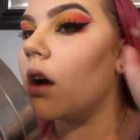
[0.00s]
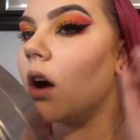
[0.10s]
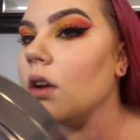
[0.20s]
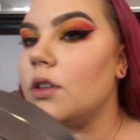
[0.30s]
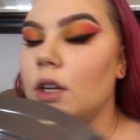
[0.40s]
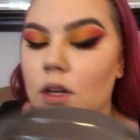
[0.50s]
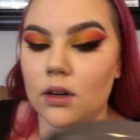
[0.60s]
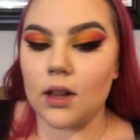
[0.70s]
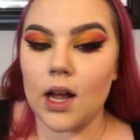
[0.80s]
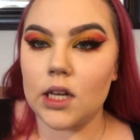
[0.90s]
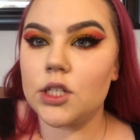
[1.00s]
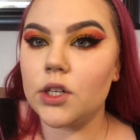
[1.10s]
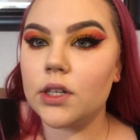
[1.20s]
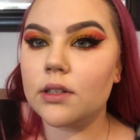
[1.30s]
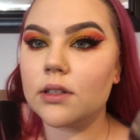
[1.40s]
onto your
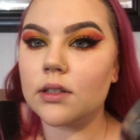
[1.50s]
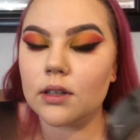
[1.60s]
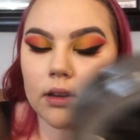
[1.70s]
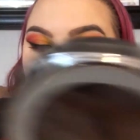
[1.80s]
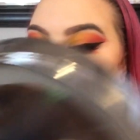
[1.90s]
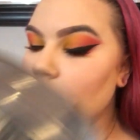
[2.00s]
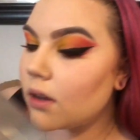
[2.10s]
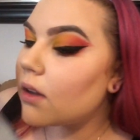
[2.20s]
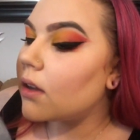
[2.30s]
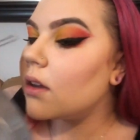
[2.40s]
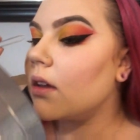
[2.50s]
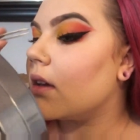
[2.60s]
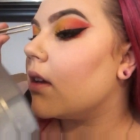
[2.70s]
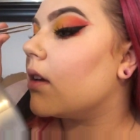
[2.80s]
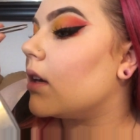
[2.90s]
lashes,
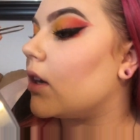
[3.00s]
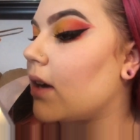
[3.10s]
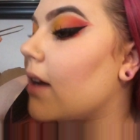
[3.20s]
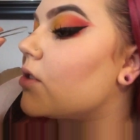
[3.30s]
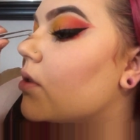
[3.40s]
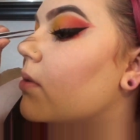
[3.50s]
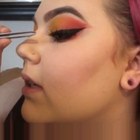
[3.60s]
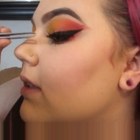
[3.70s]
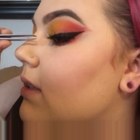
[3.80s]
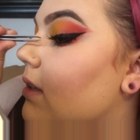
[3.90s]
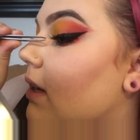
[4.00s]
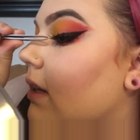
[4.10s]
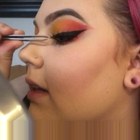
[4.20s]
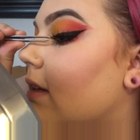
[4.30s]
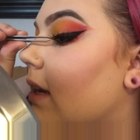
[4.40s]
your natural ones,
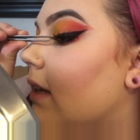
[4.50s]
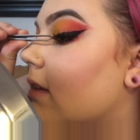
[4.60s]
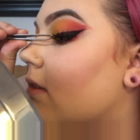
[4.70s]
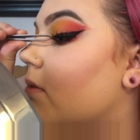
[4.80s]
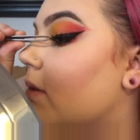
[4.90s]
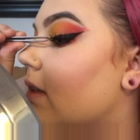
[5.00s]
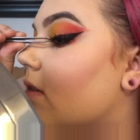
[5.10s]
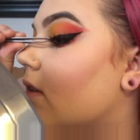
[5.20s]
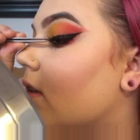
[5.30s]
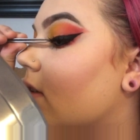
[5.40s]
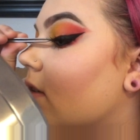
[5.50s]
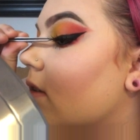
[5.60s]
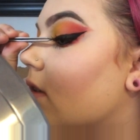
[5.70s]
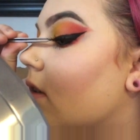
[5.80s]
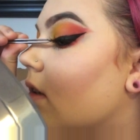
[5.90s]
and then take the tweezers,